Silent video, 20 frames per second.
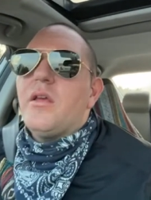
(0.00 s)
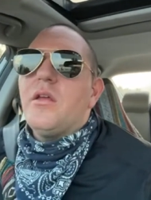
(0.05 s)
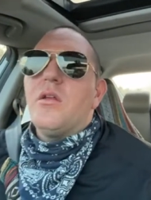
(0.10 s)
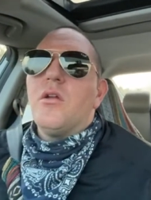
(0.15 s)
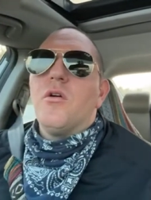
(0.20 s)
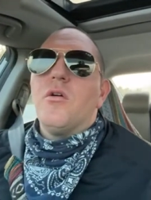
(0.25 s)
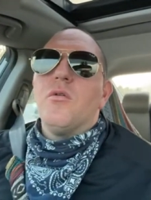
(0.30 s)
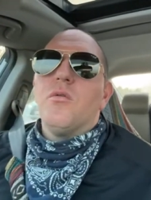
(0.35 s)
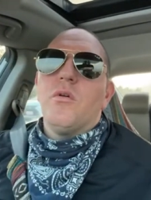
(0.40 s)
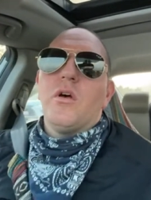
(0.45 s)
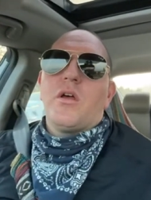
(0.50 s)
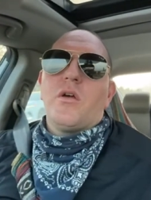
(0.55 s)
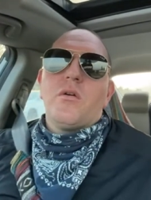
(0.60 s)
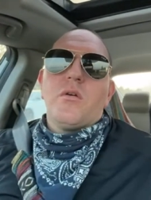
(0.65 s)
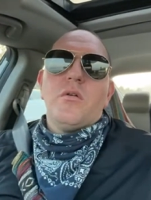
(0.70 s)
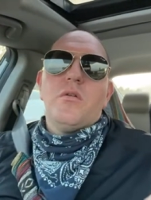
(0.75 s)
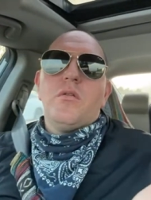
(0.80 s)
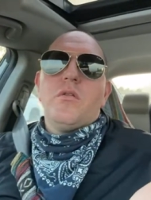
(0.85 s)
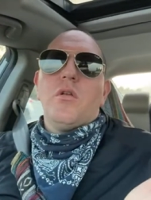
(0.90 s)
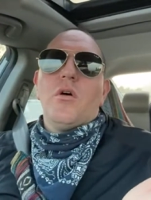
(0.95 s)
Like
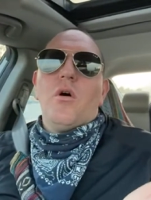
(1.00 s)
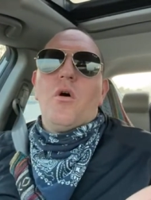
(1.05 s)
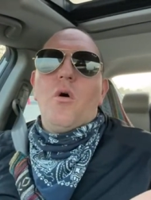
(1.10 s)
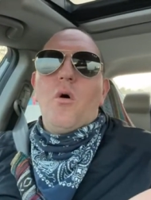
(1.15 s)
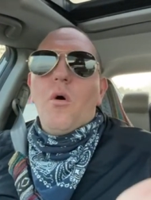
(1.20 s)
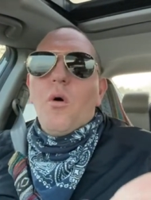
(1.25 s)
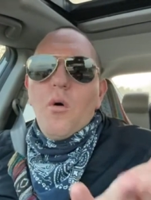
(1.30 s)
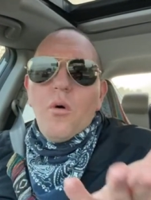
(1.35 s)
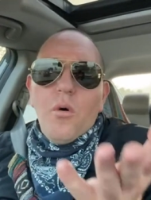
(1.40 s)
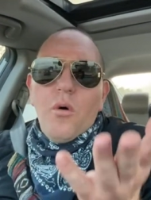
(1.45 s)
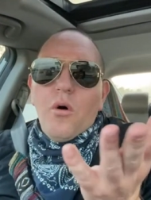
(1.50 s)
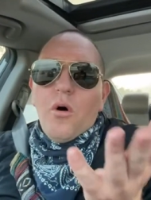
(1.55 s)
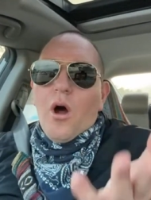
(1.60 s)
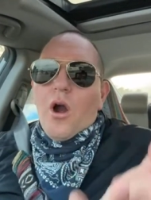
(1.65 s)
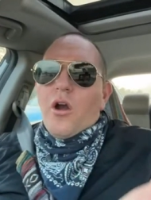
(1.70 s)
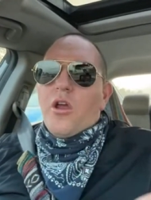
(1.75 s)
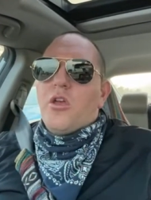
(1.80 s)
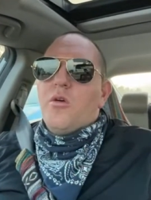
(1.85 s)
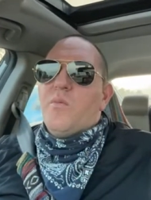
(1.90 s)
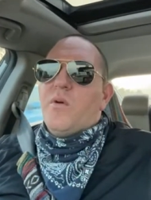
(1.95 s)
the whole
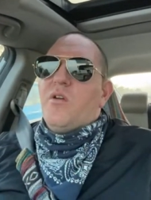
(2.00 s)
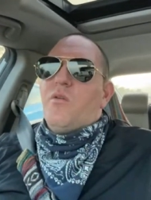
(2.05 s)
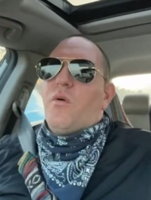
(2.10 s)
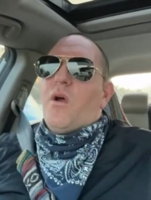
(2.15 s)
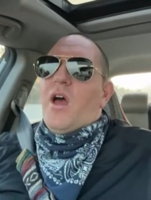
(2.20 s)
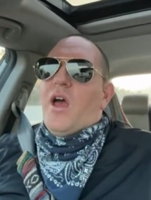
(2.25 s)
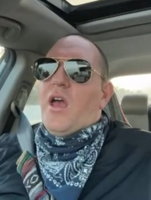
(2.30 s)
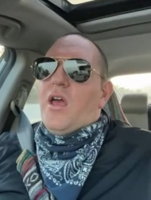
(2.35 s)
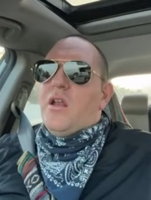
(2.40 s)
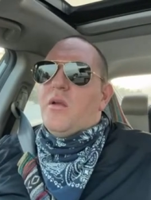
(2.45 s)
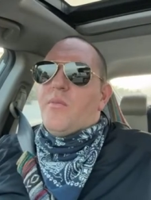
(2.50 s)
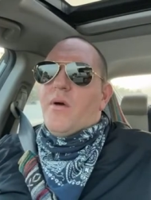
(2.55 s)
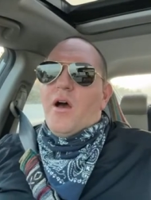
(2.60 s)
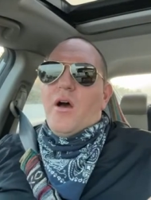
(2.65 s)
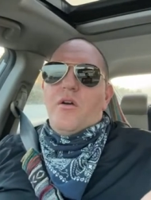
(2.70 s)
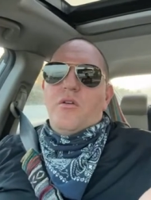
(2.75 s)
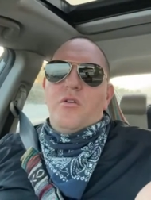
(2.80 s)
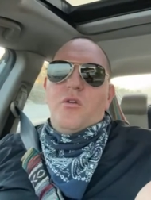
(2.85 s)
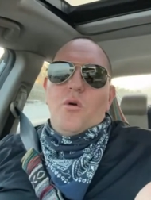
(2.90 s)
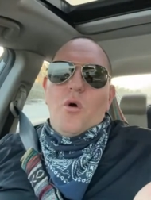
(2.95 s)
argument, right,
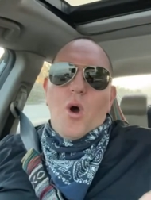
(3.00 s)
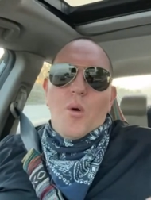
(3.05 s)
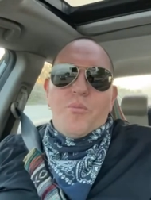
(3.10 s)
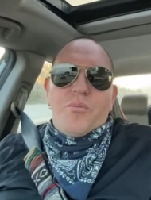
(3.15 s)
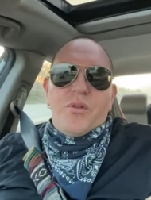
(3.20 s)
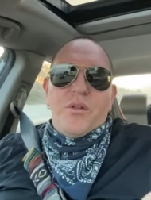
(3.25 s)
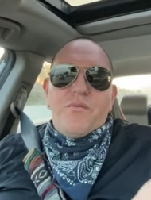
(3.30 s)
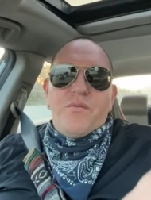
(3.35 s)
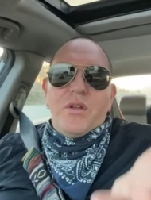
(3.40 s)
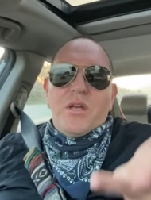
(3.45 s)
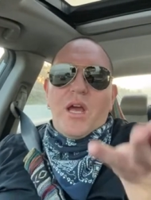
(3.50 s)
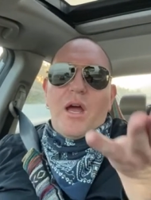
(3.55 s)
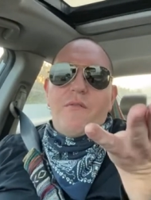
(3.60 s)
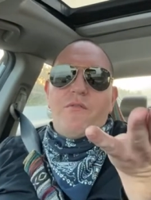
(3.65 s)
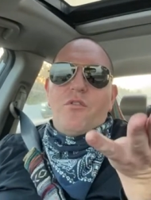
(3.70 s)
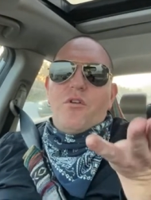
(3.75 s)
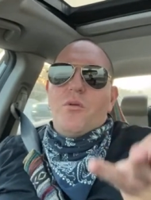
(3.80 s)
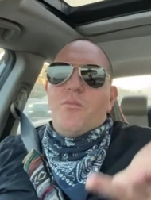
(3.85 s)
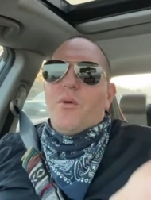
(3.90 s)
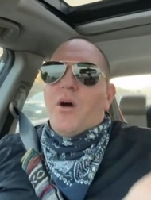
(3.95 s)
about, uplifting
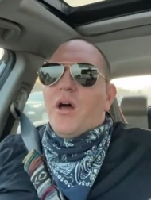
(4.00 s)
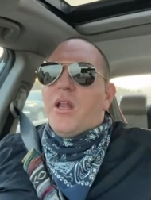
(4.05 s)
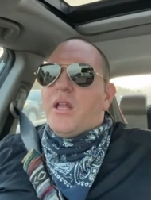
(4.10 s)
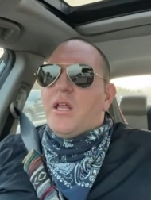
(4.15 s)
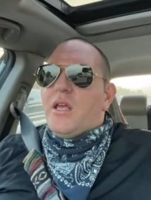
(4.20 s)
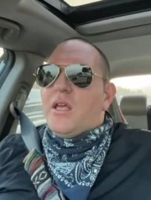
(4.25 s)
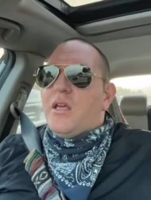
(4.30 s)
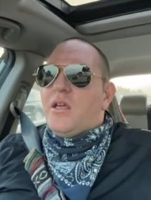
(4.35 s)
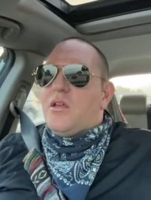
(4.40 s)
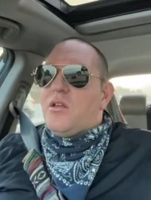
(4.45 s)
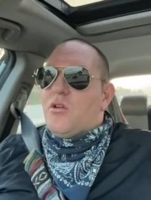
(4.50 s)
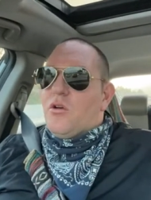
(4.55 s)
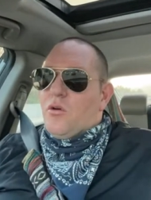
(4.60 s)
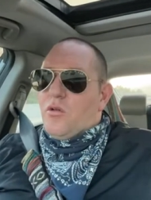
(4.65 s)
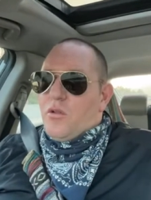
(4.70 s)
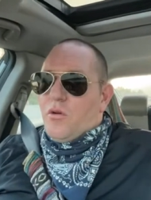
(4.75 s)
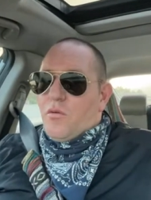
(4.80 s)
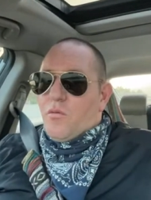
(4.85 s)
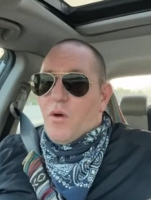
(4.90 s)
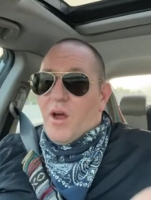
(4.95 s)
everybody,
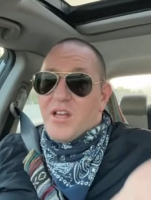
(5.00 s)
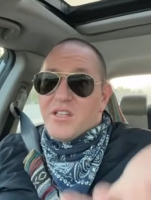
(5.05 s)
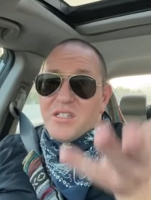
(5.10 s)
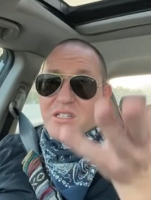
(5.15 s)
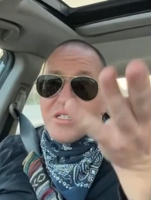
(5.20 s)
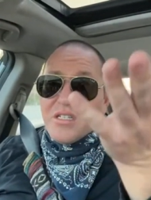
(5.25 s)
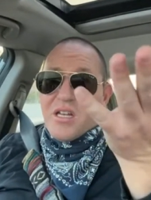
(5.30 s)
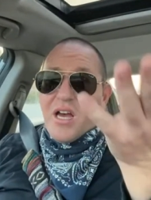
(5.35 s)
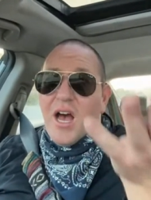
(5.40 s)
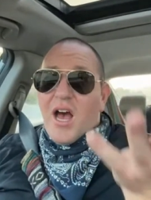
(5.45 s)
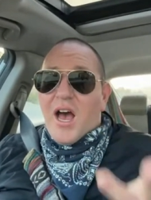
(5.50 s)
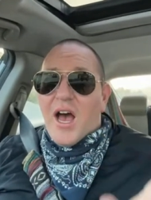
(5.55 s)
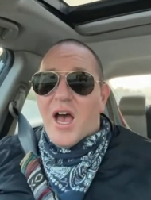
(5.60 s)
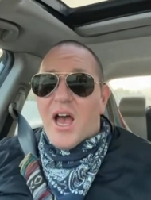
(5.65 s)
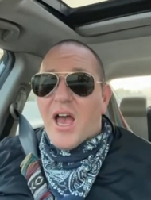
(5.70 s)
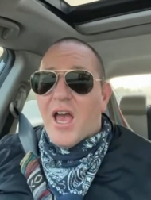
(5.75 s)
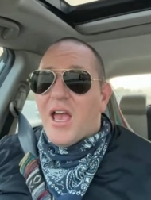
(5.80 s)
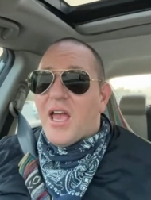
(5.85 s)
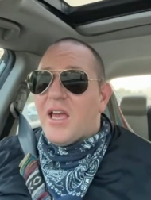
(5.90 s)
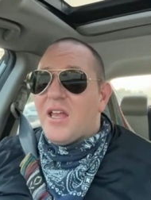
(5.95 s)
the rising
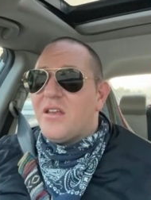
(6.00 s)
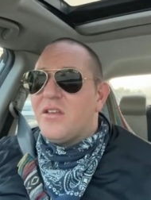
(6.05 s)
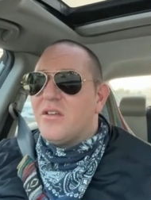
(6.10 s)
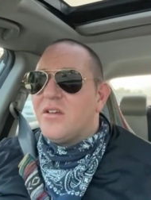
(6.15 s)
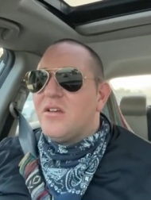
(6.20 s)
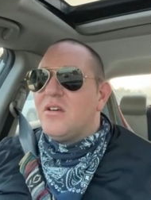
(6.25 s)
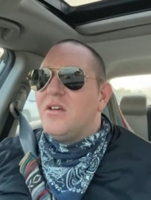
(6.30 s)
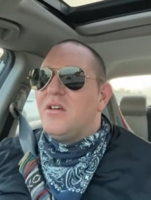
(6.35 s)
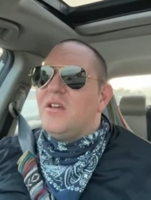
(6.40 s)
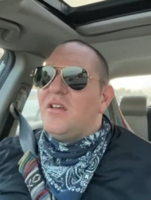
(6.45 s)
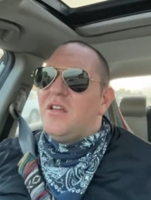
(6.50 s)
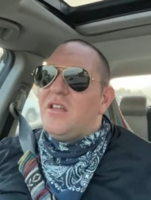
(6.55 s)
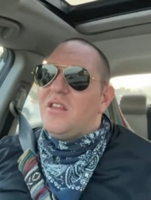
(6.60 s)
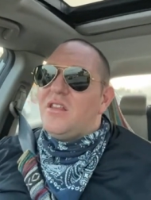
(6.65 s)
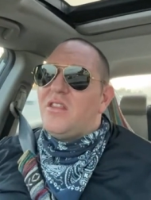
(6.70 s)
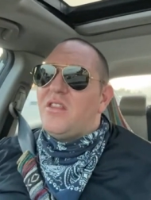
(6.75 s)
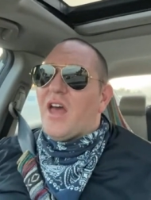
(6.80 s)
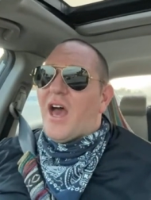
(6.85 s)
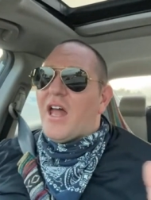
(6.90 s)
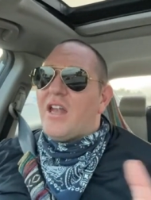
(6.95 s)
tide,
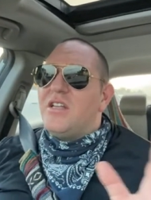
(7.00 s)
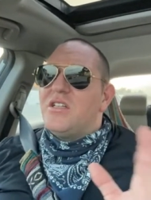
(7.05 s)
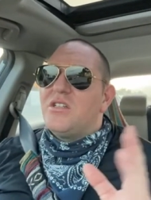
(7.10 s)
that is